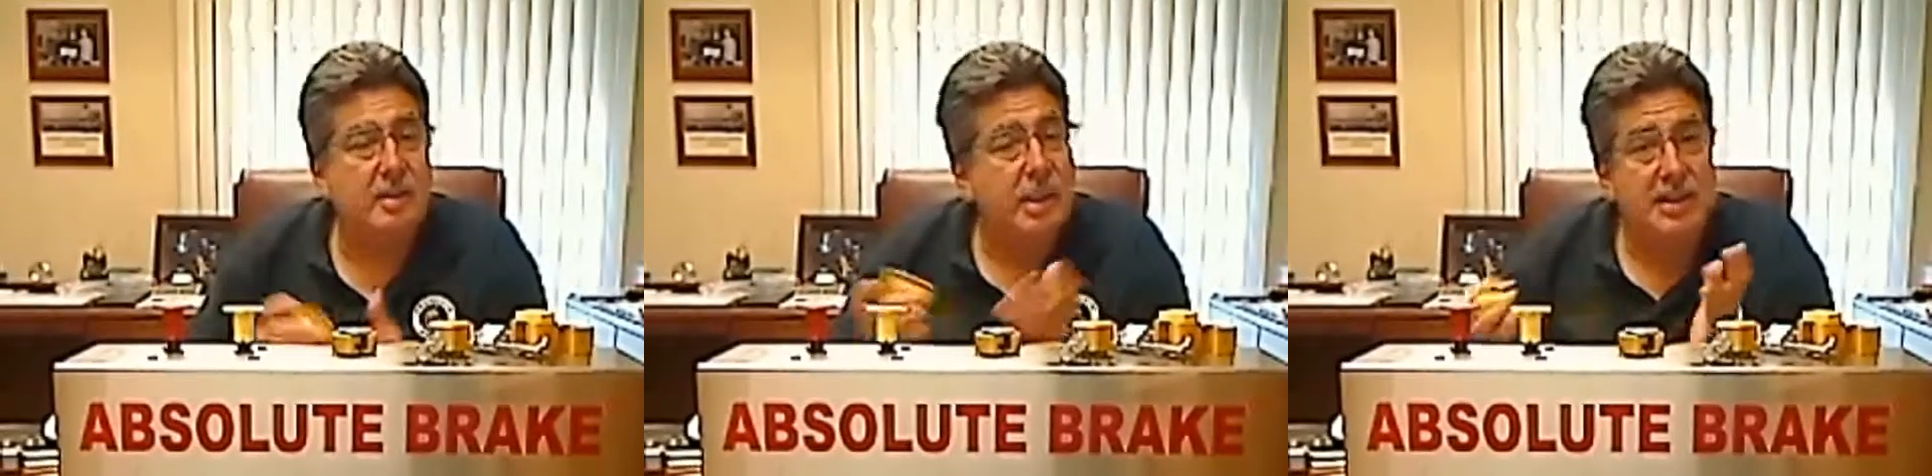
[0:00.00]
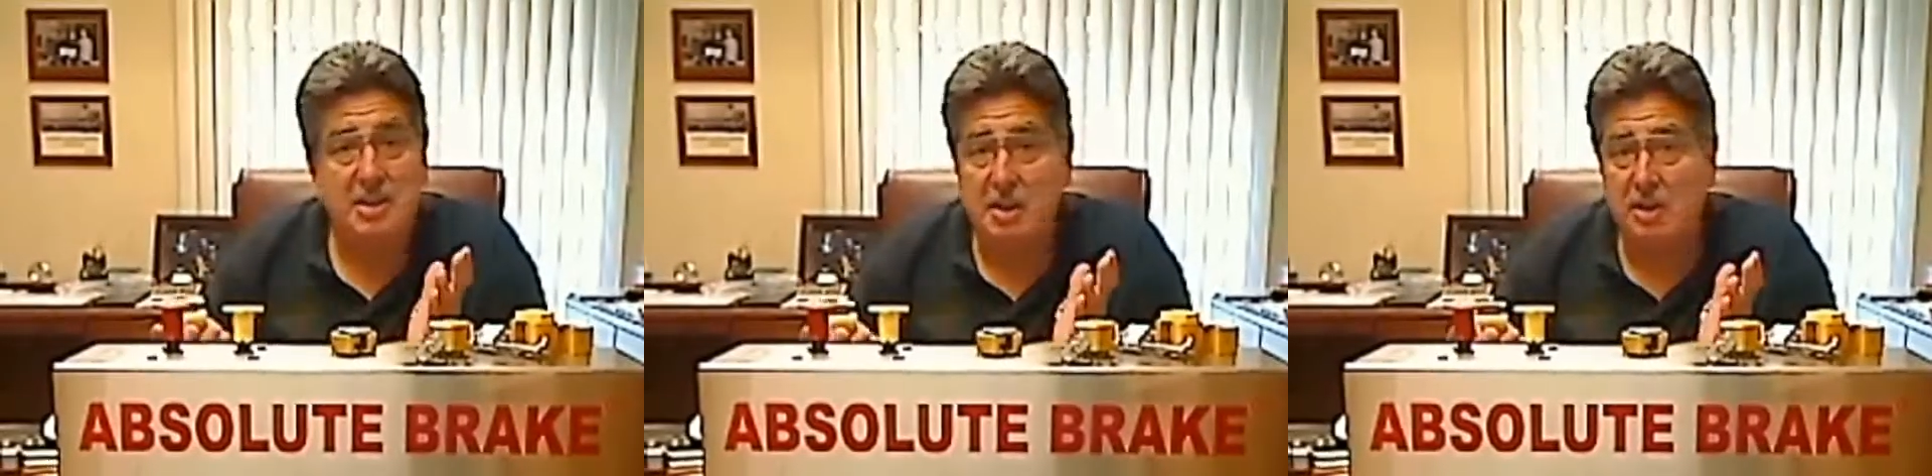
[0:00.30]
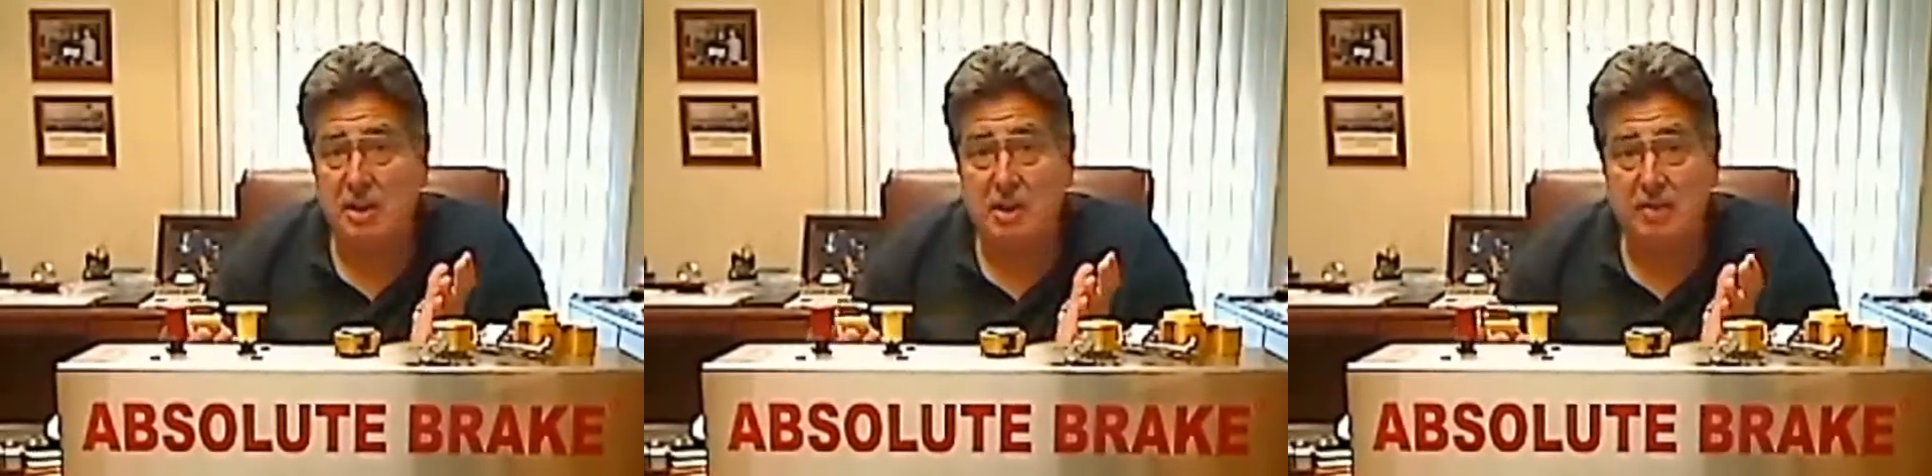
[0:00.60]
That's the
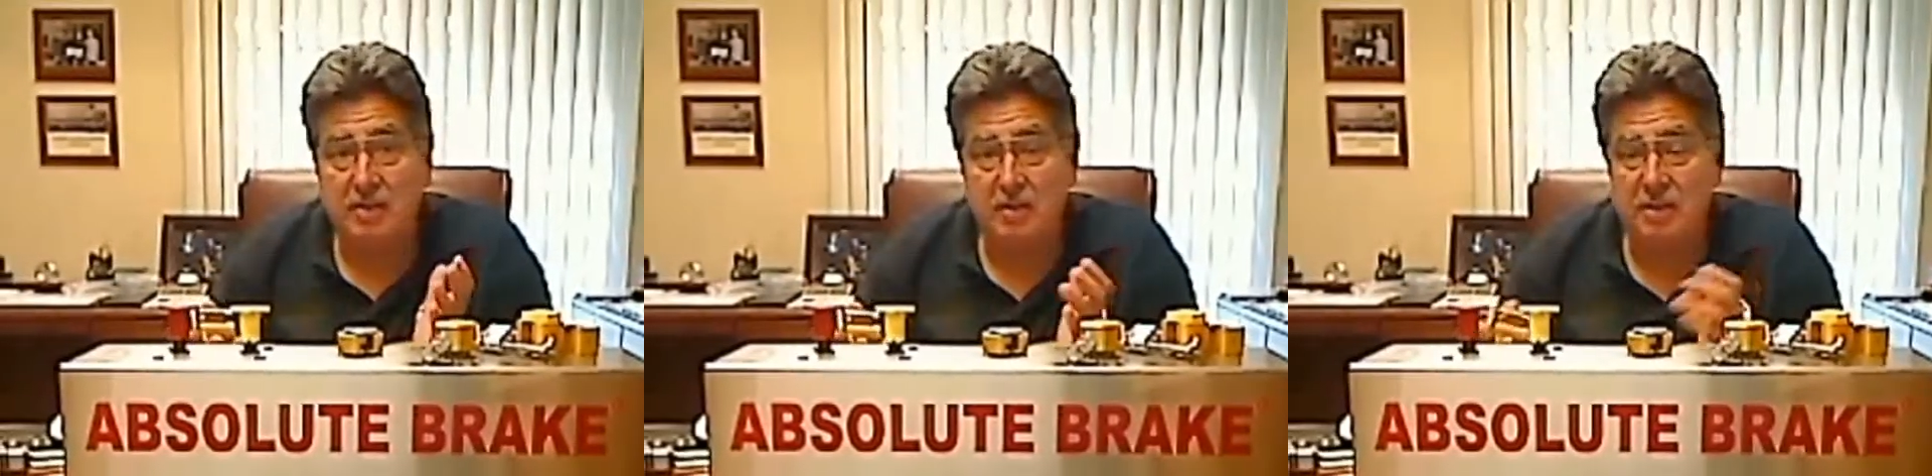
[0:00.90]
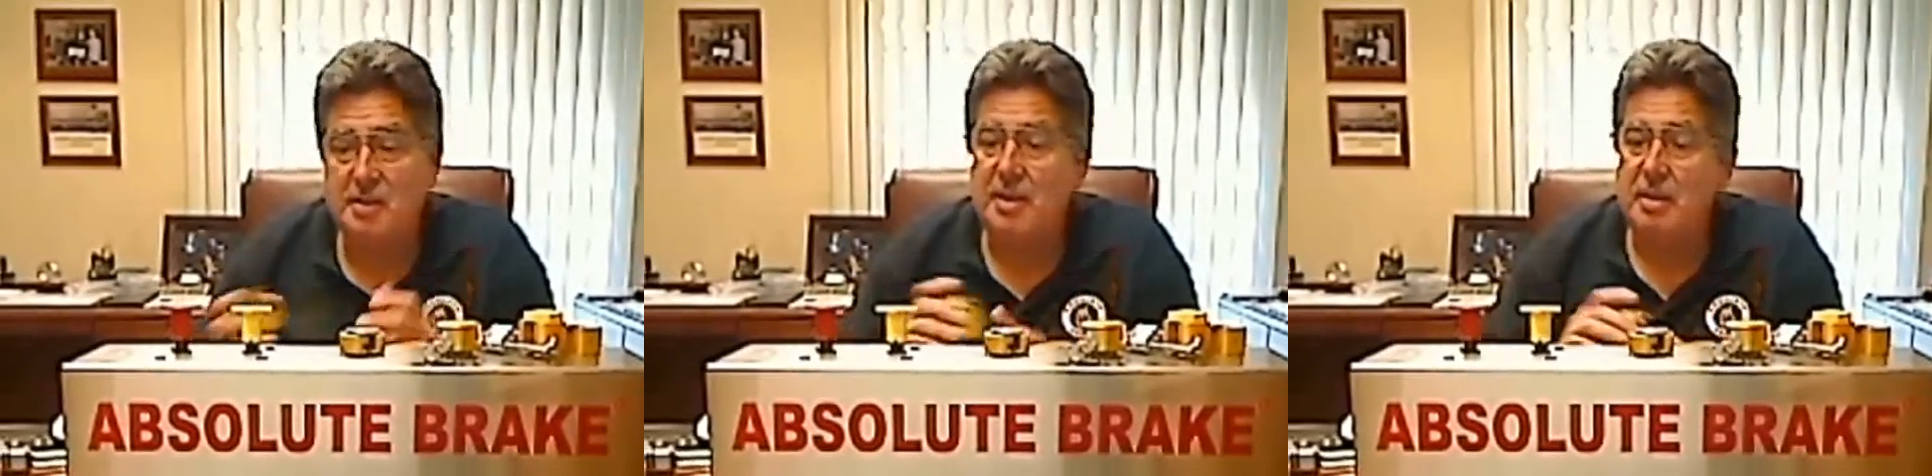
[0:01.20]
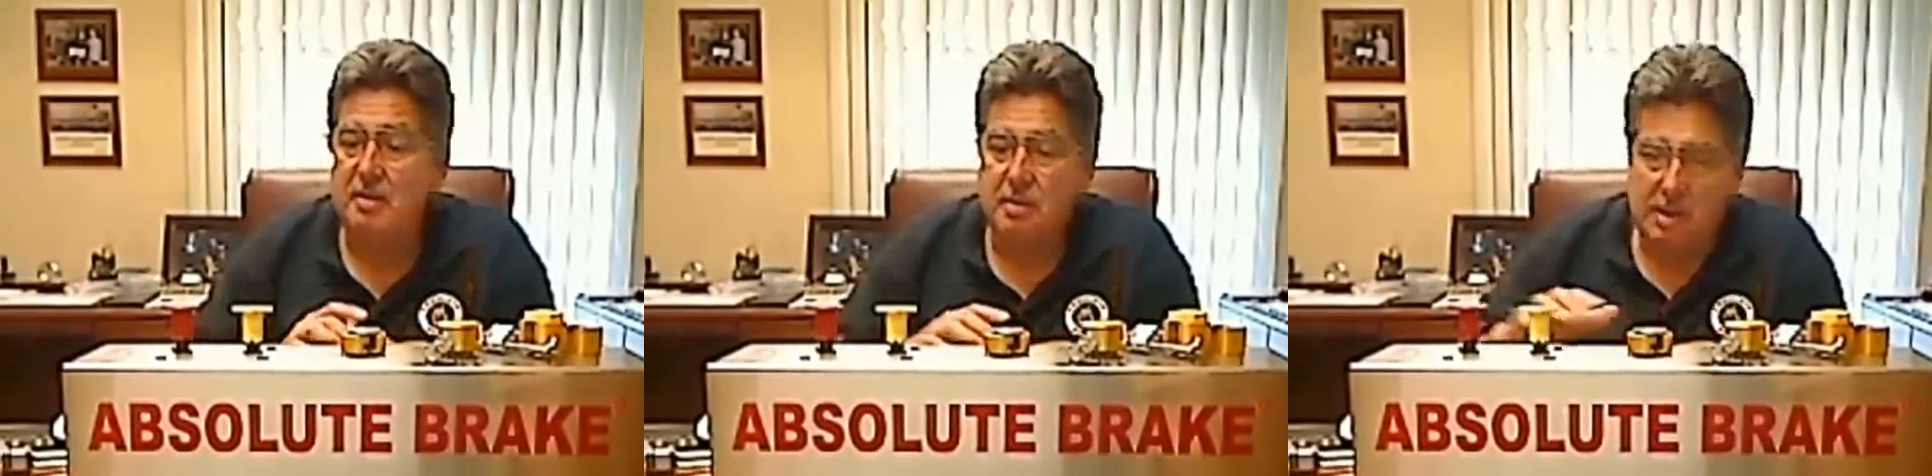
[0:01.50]
only difference.
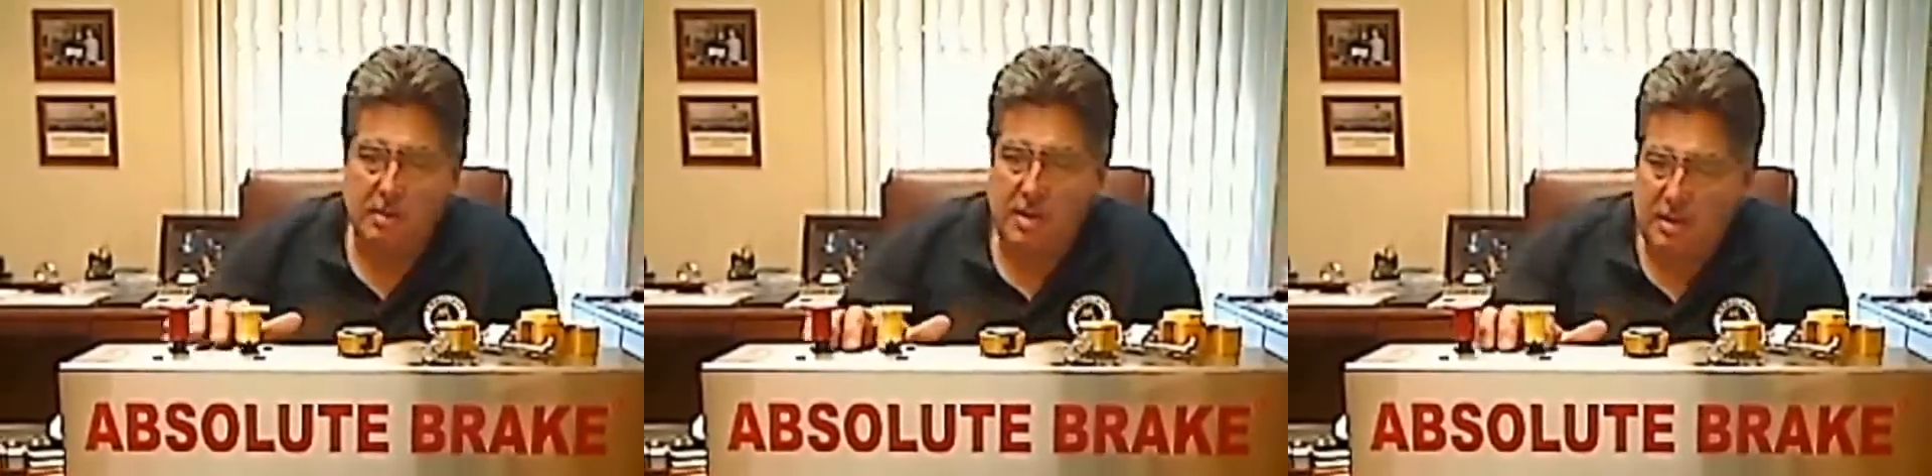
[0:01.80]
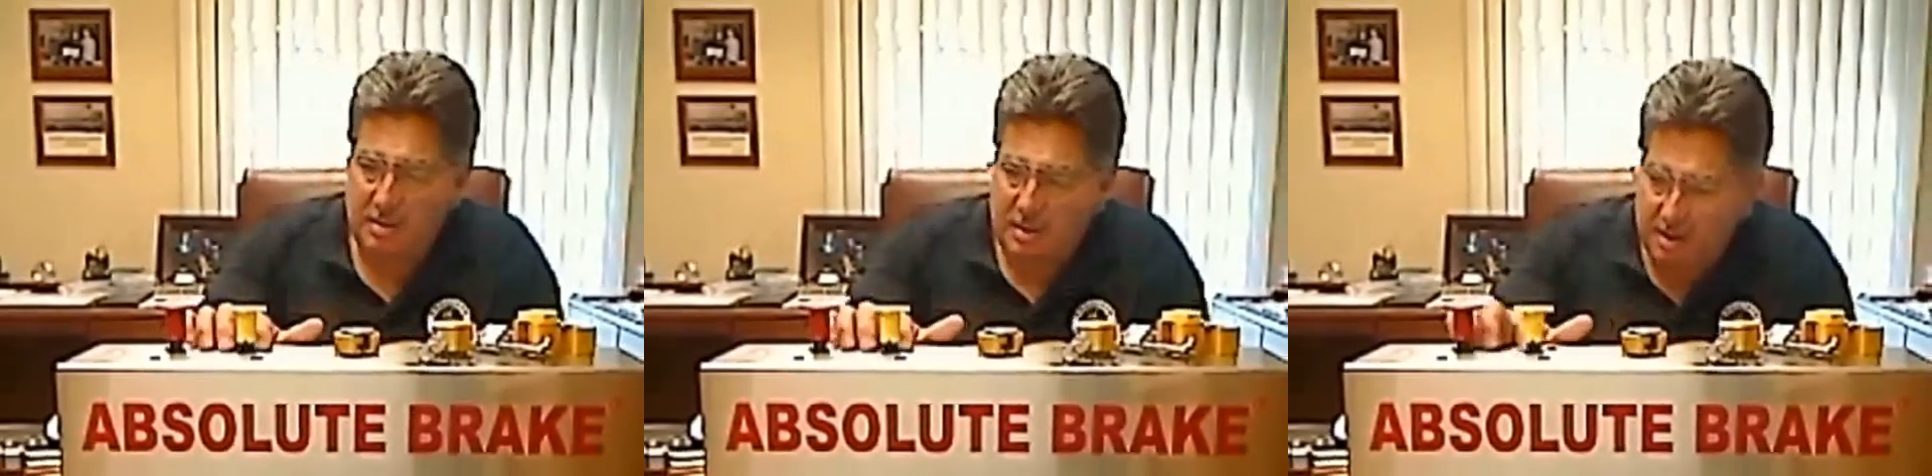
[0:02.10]
Remember that,